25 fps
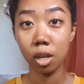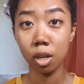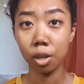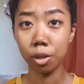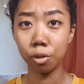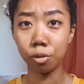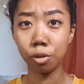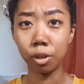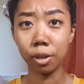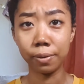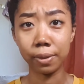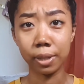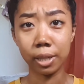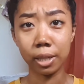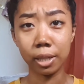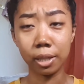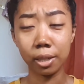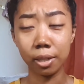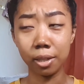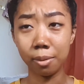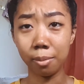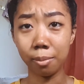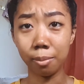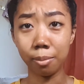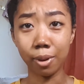
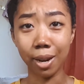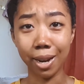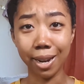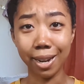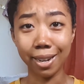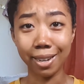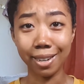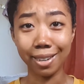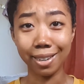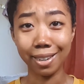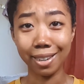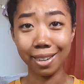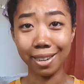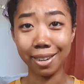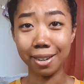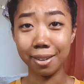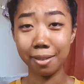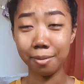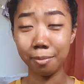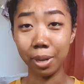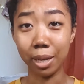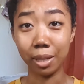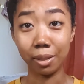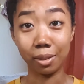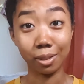driven brand um,
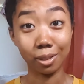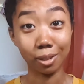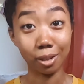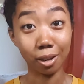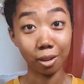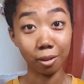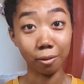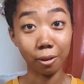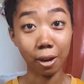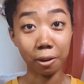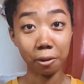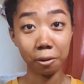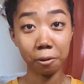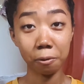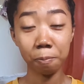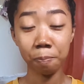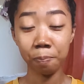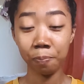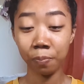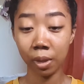based in Colorado.